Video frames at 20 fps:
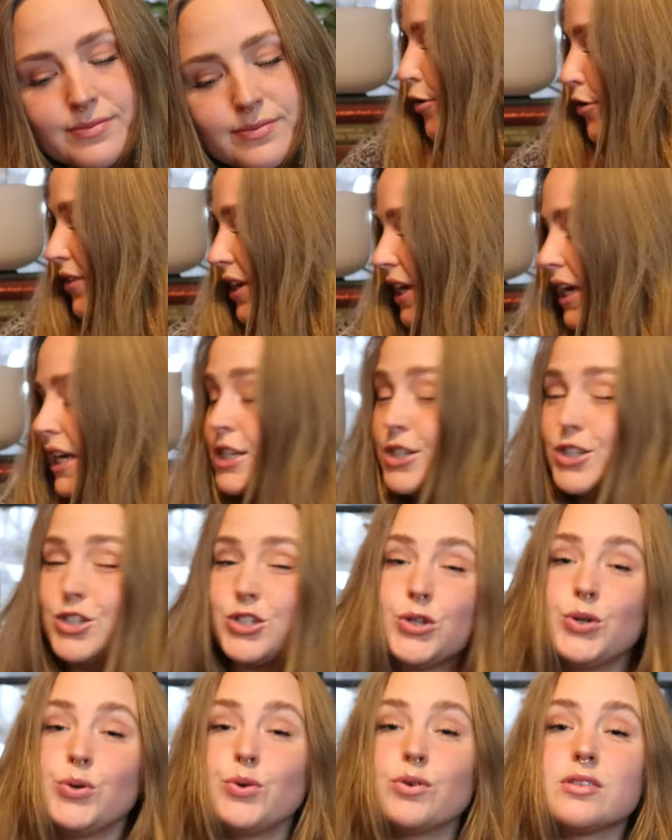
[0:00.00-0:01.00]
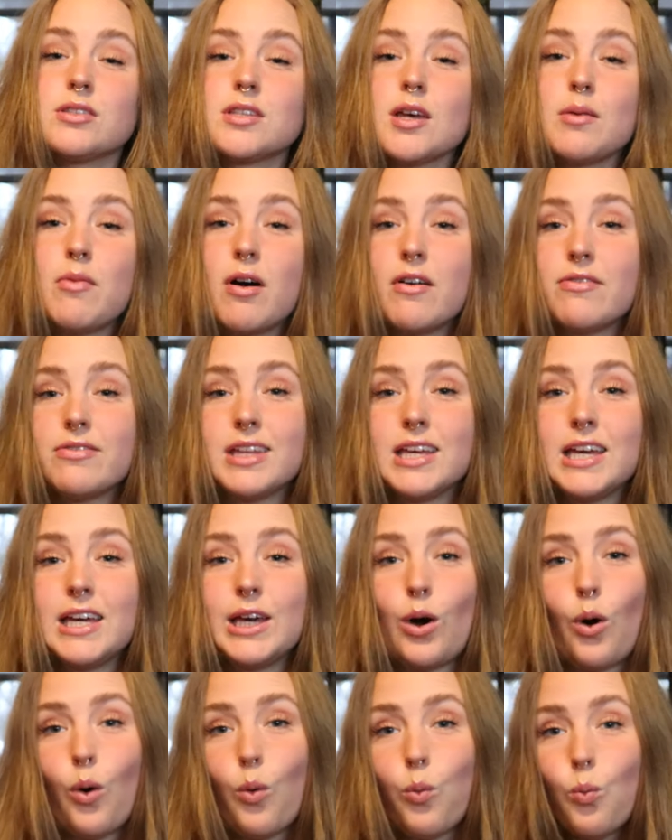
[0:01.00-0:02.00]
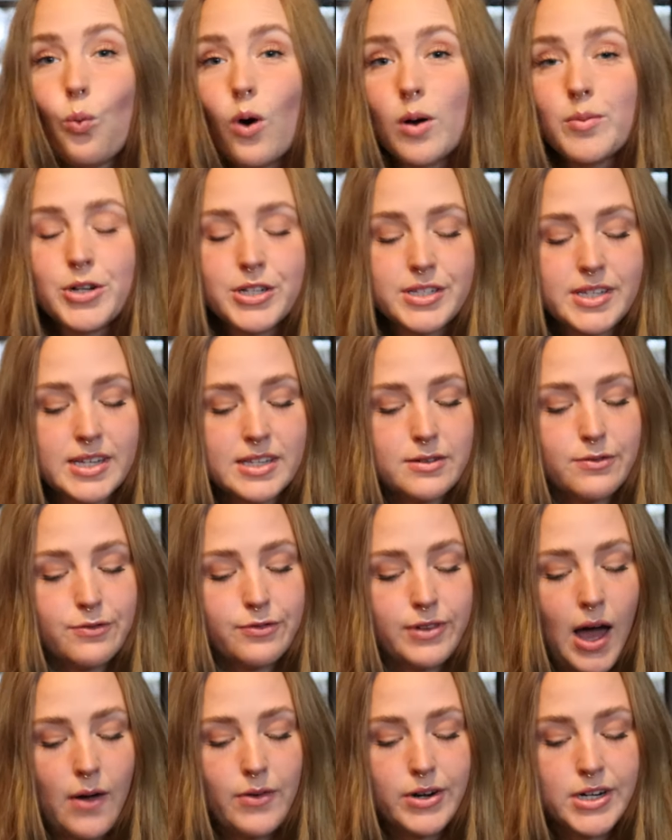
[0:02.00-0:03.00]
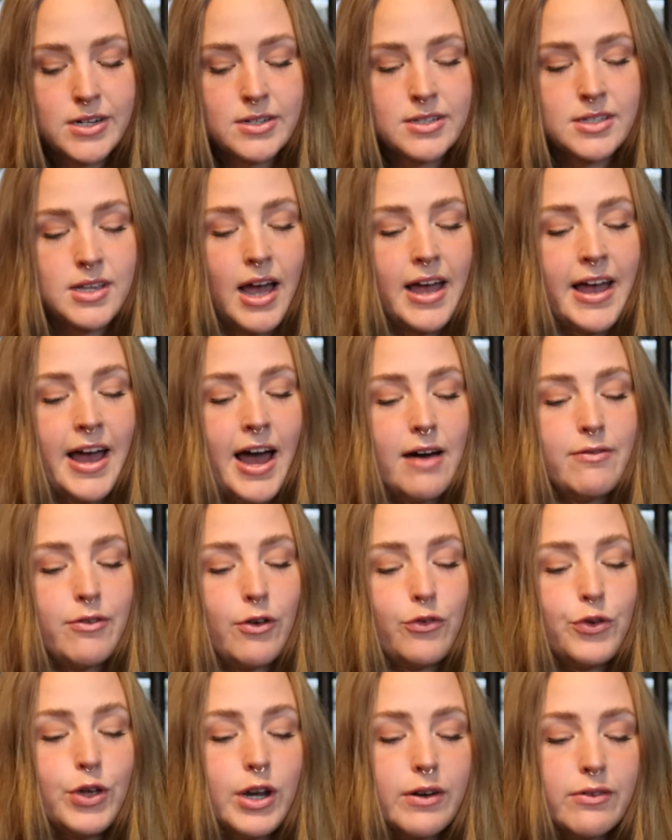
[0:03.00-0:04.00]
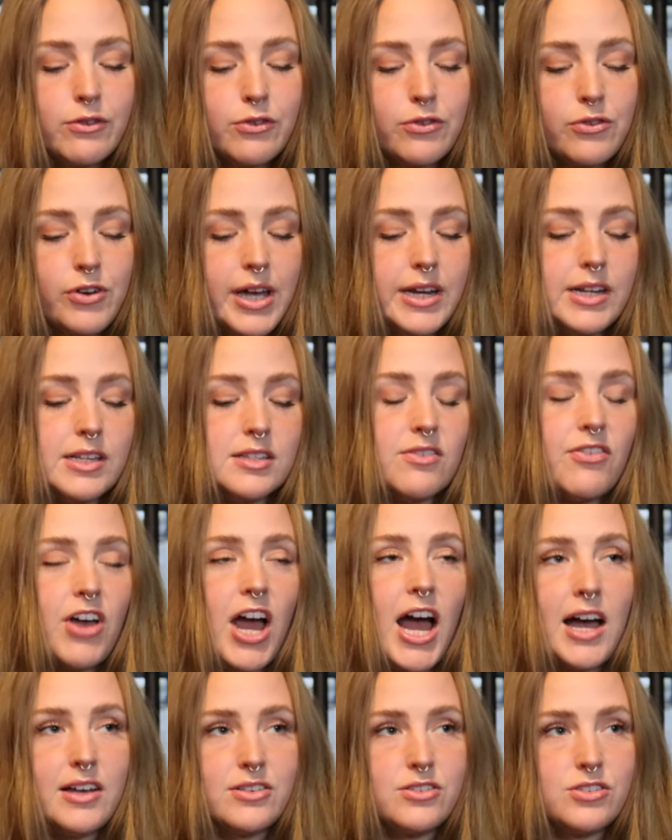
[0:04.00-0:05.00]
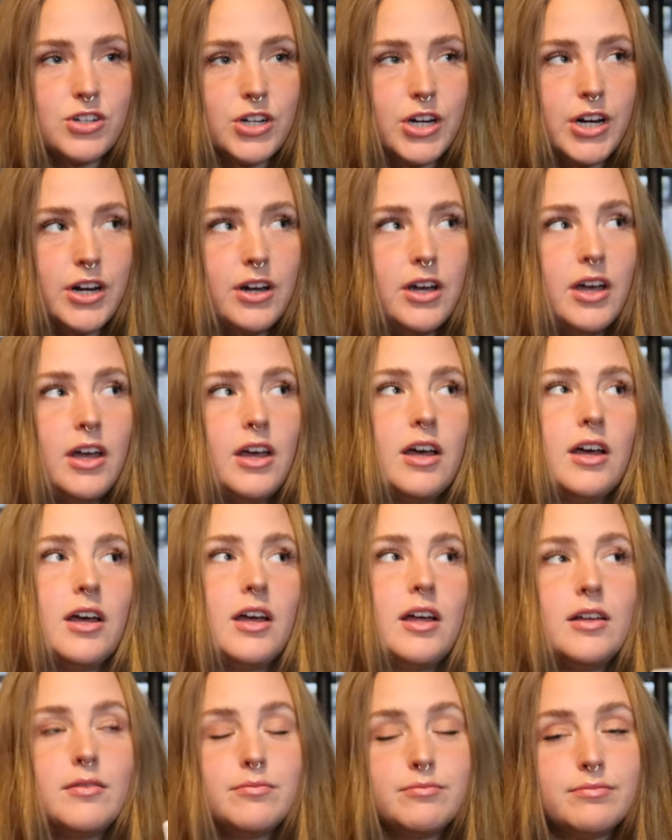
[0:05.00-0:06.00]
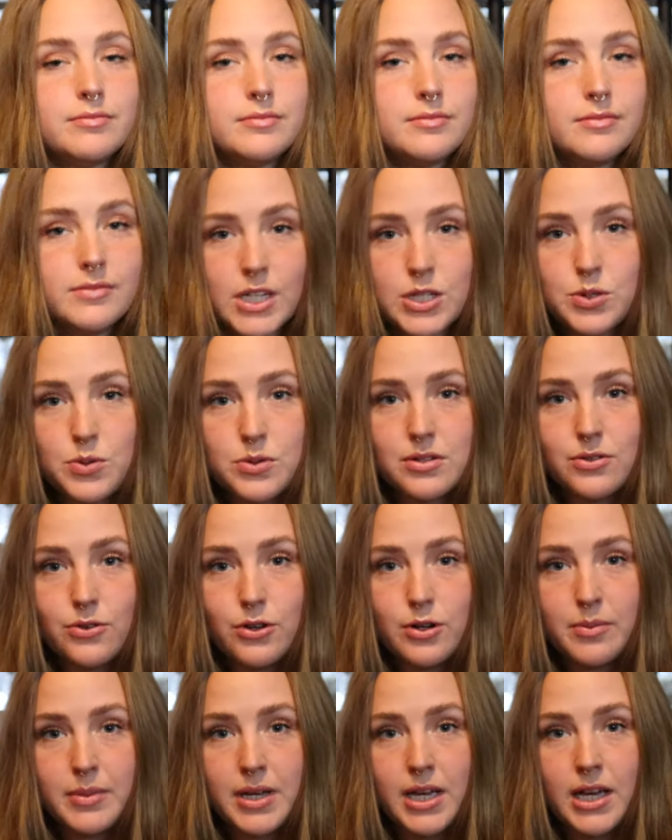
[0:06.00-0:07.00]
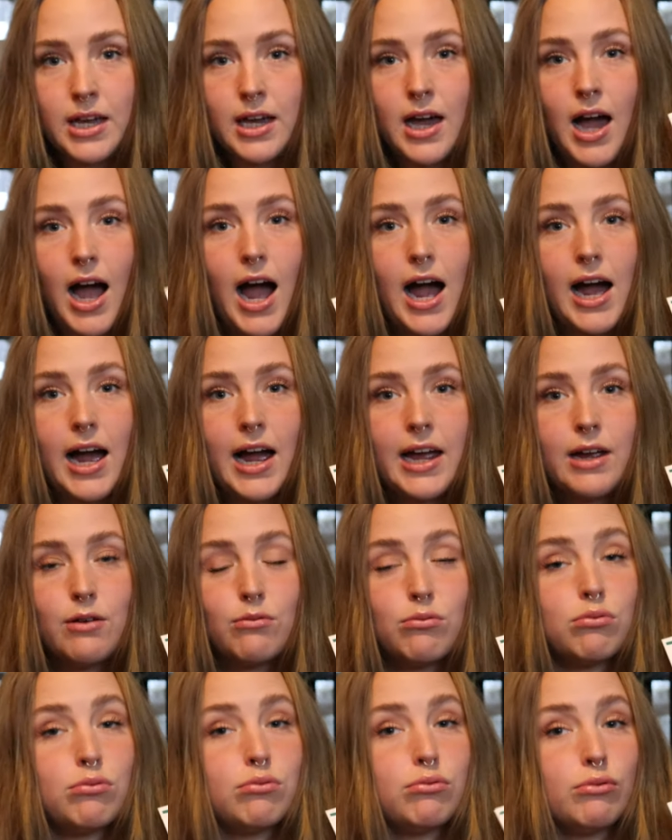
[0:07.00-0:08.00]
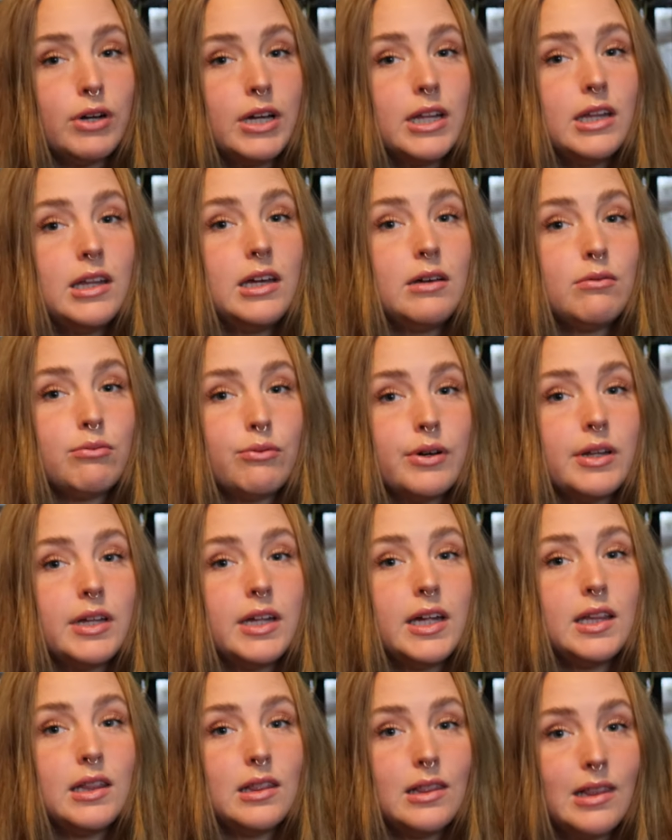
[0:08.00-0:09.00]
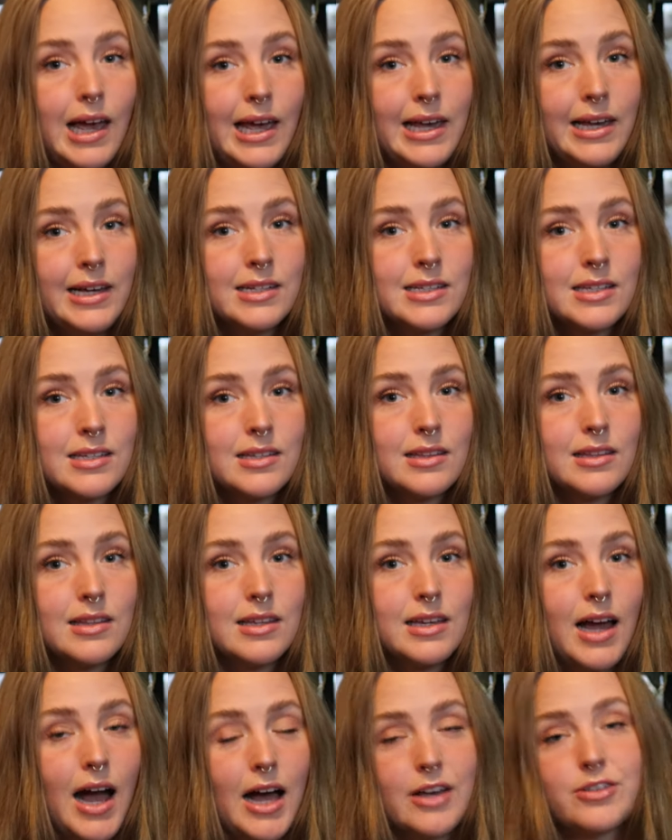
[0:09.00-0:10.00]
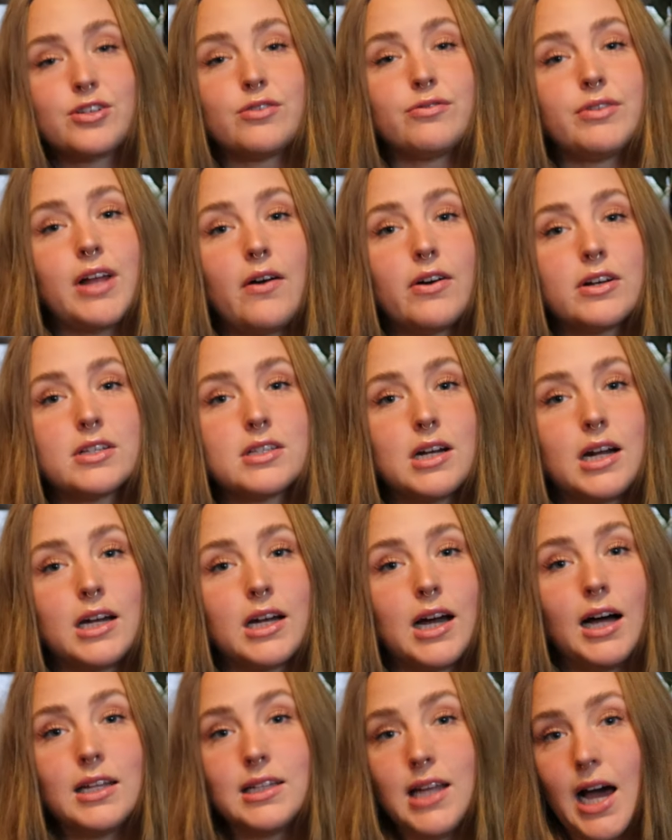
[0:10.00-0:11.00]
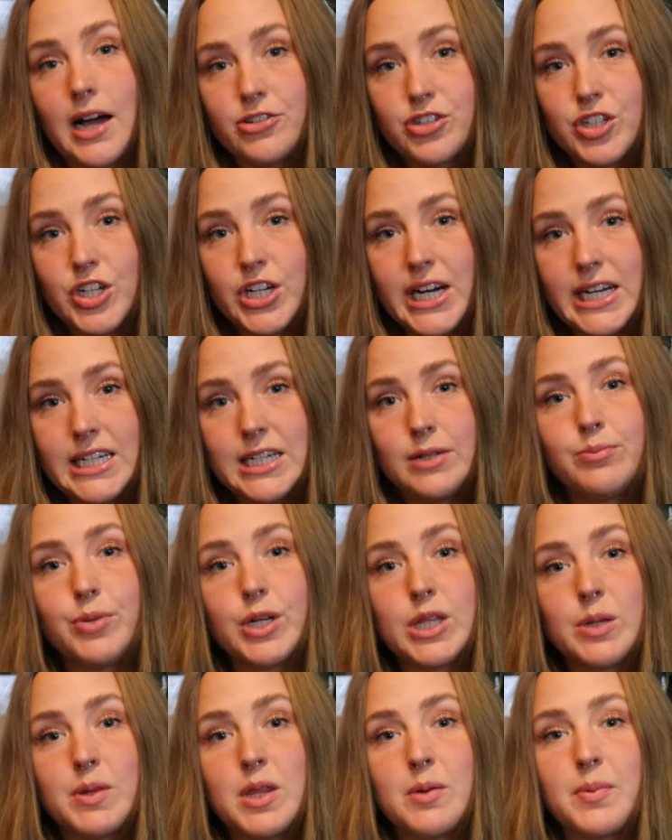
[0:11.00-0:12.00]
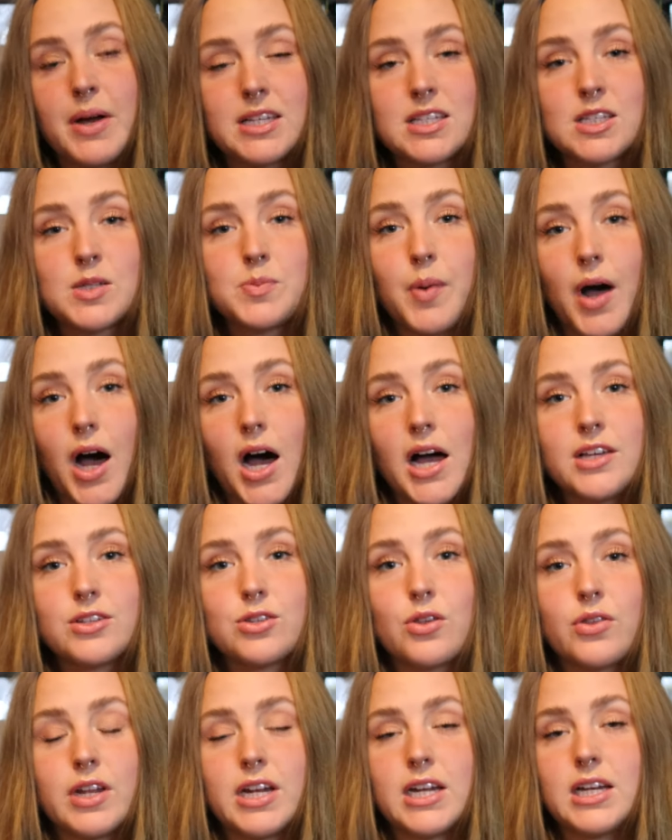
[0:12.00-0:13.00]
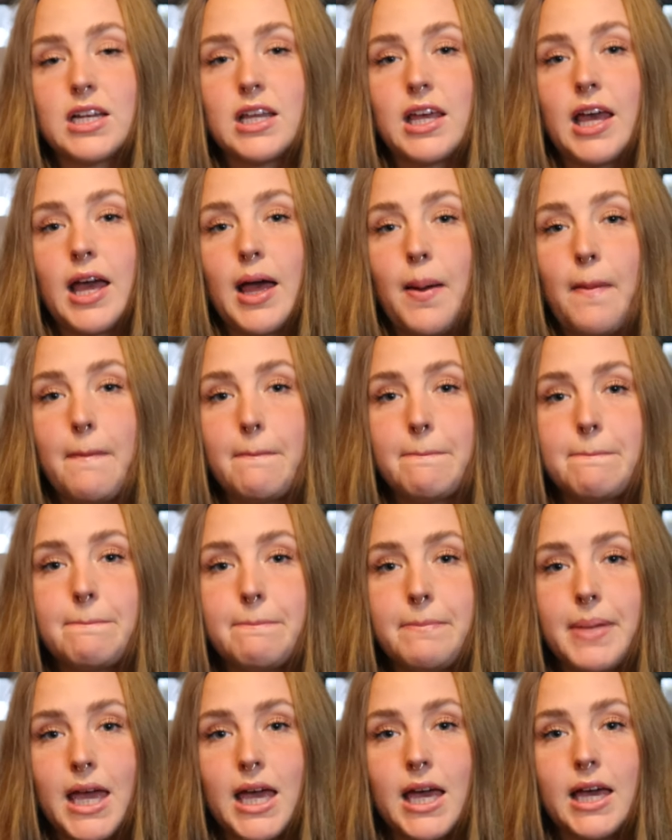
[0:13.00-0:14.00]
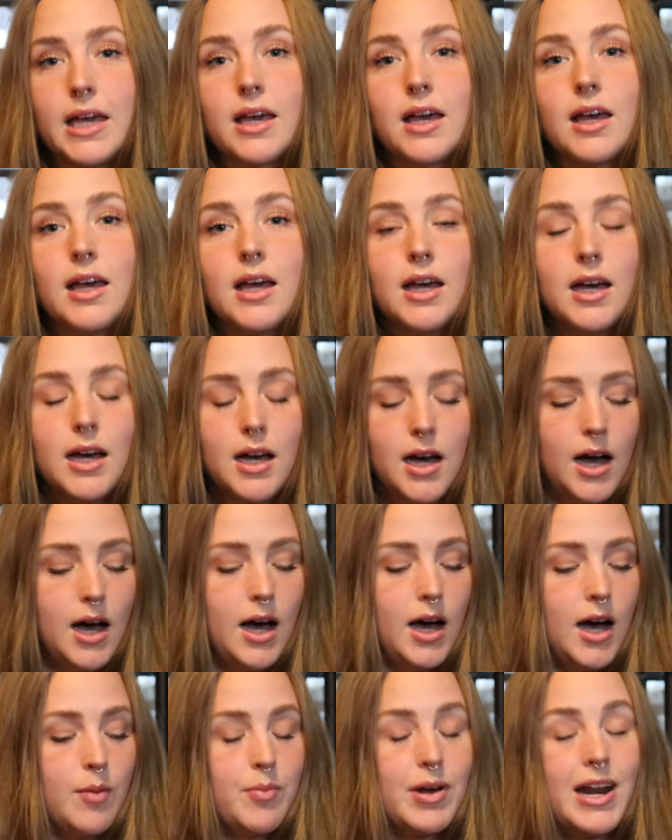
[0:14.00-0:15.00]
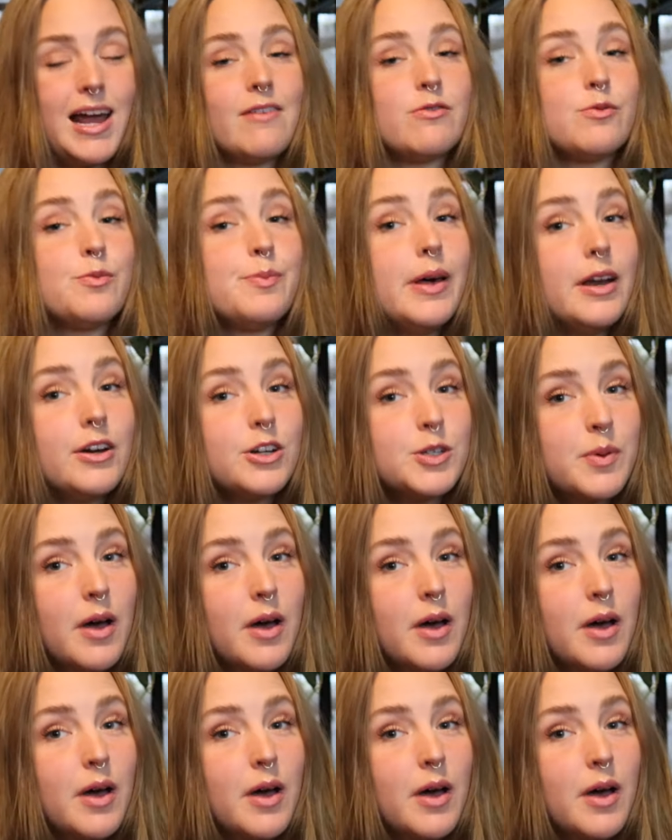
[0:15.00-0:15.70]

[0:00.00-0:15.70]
Moving into some of the warmer season flowers, I have a few different varieties of aster. This was new to me. I really, really liked the aster flowers that I got last year. I didn't put them in the best spot, so they didn't get big, but I have a better